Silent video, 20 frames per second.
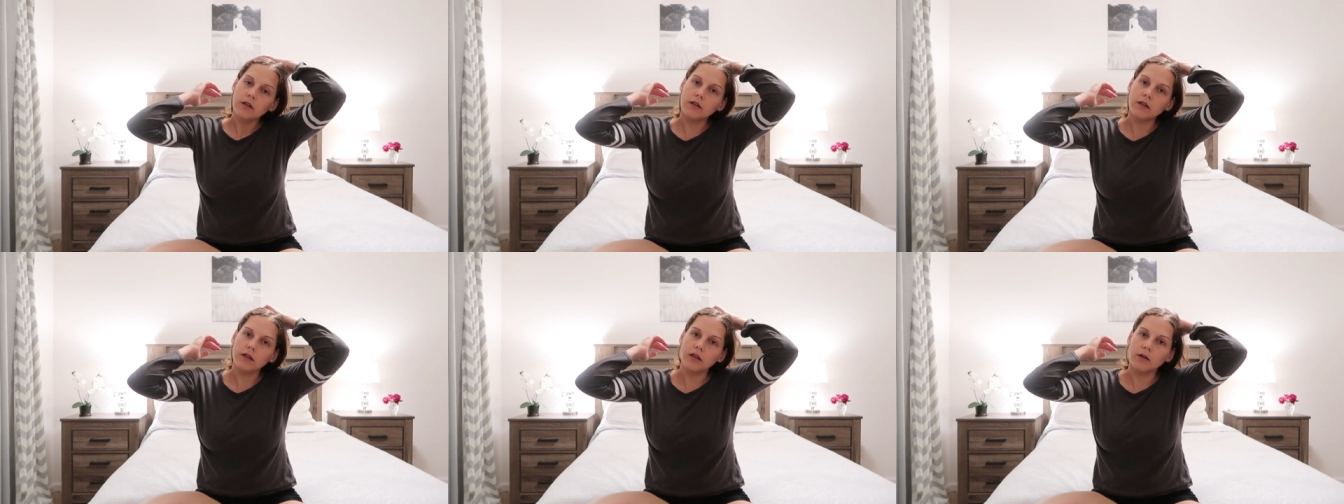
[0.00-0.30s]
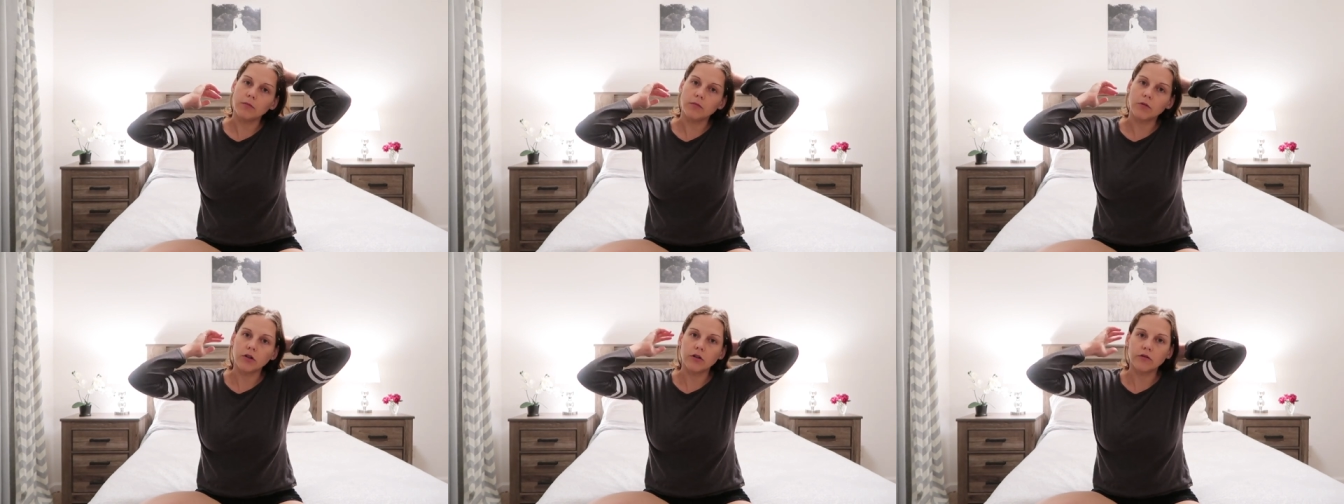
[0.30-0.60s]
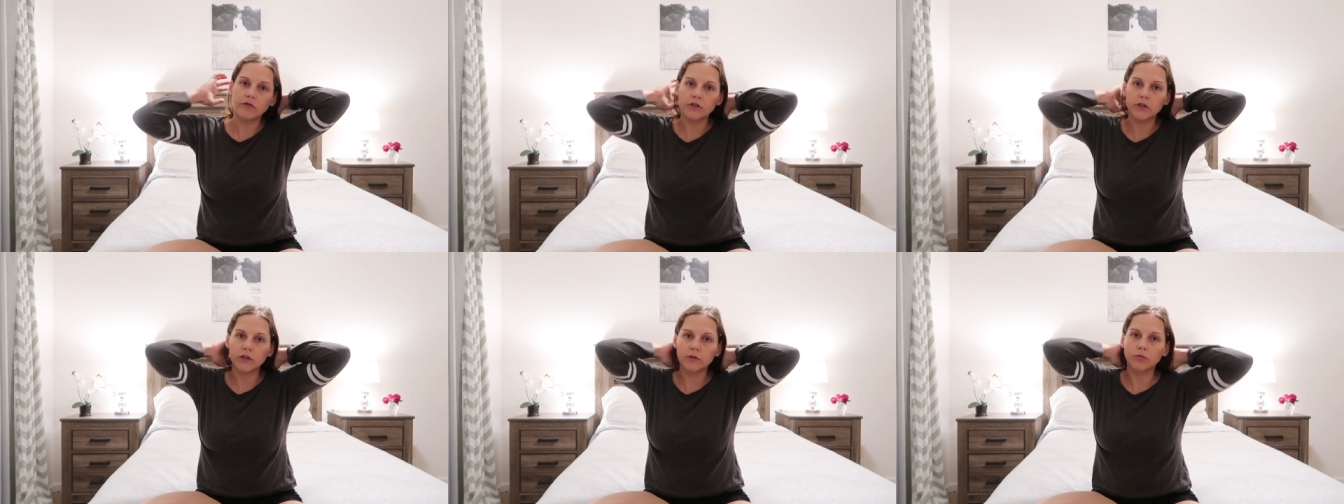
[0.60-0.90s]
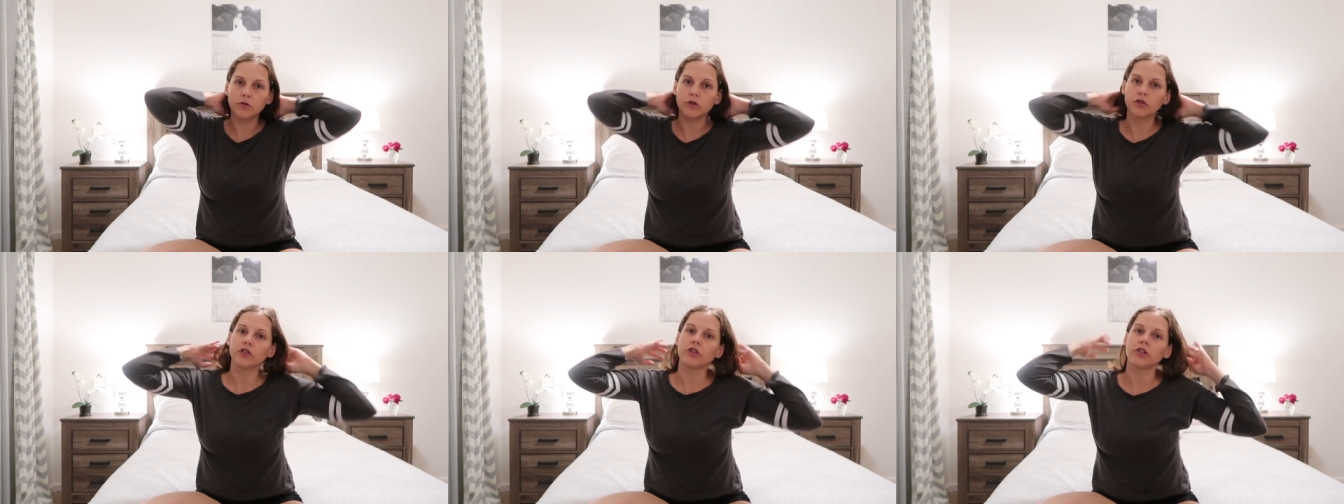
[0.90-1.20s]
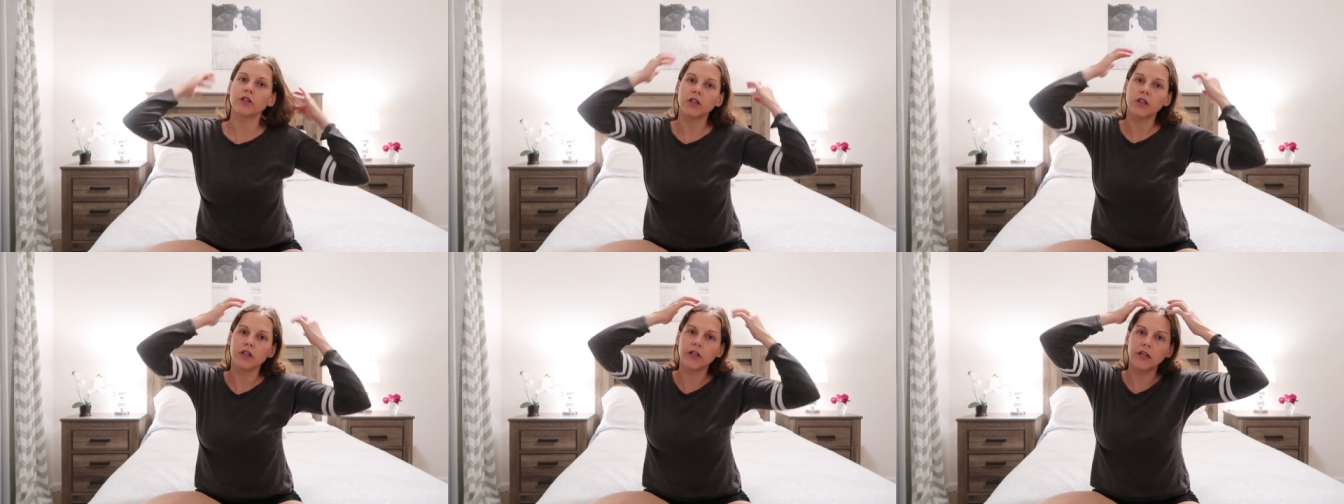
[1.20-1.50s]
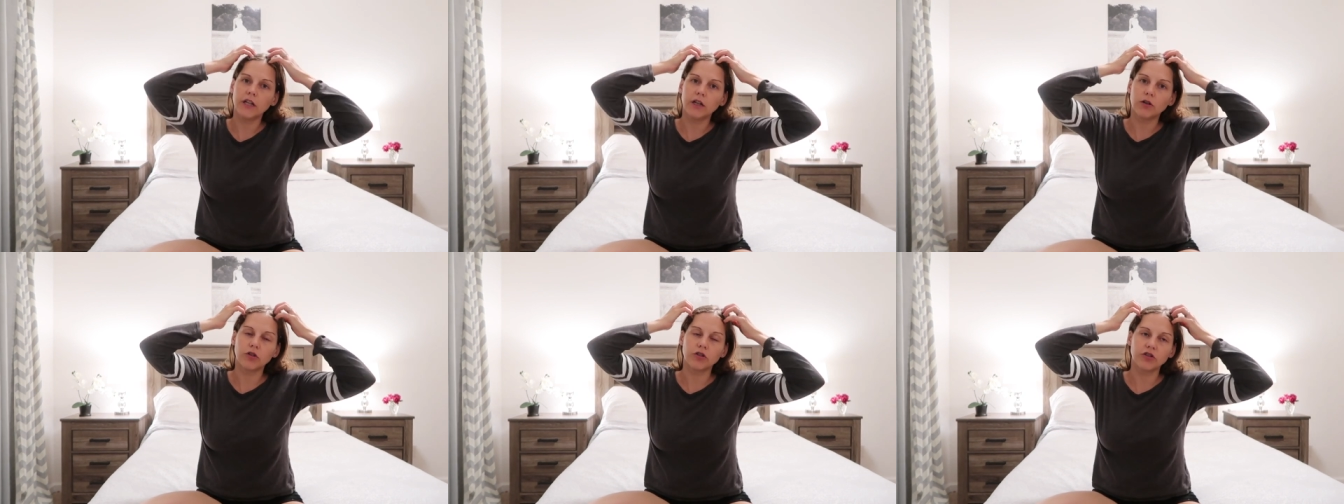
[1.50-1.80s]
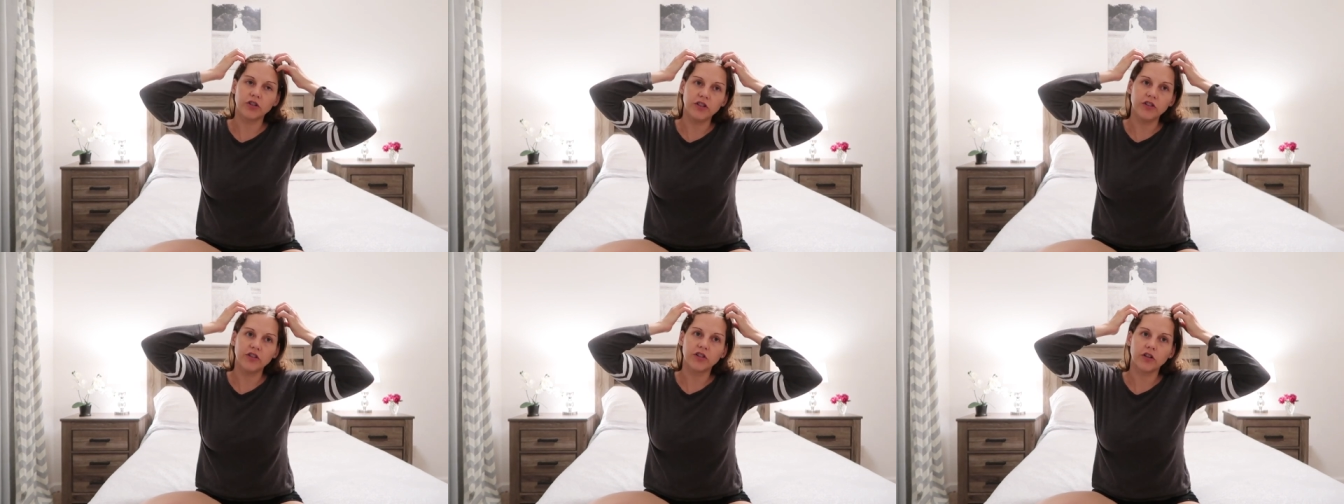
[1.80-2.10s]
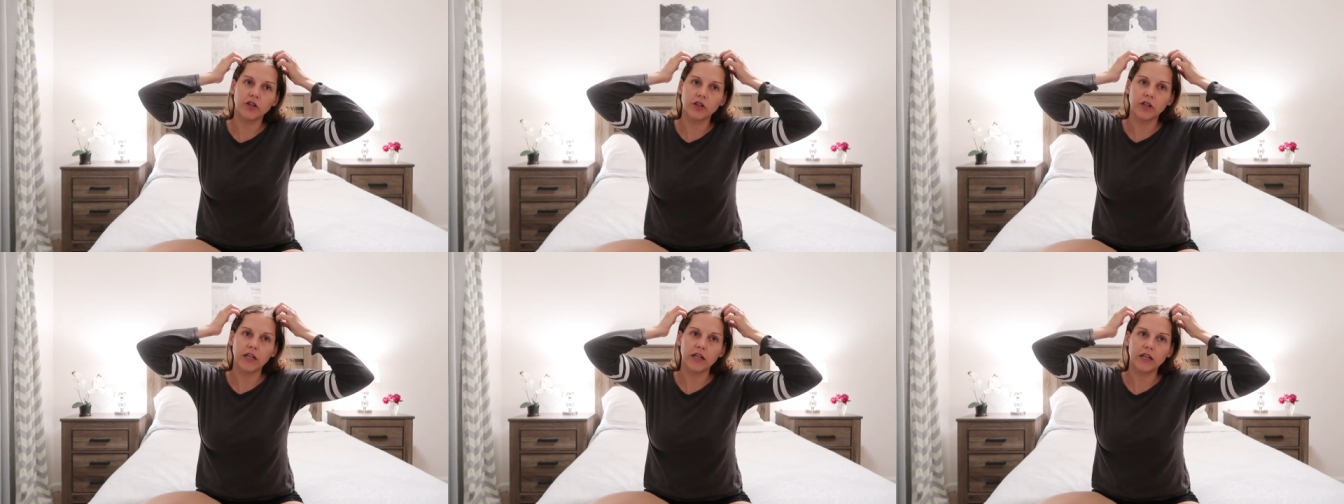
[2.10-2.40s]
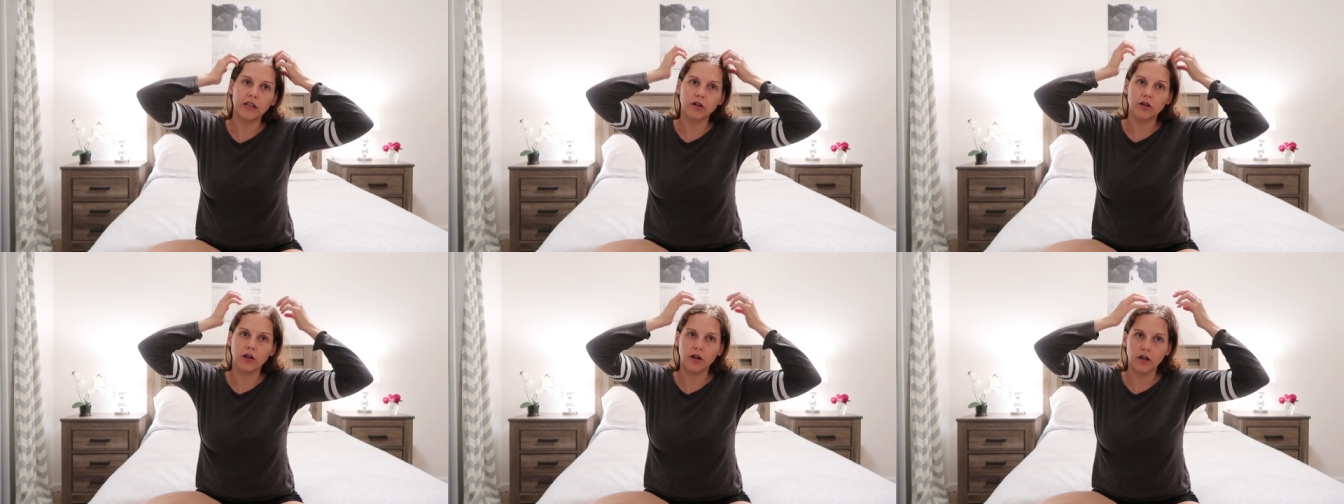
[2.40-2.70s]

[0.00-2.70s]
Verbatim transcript: the number of an abortion clinic or she's gonna get in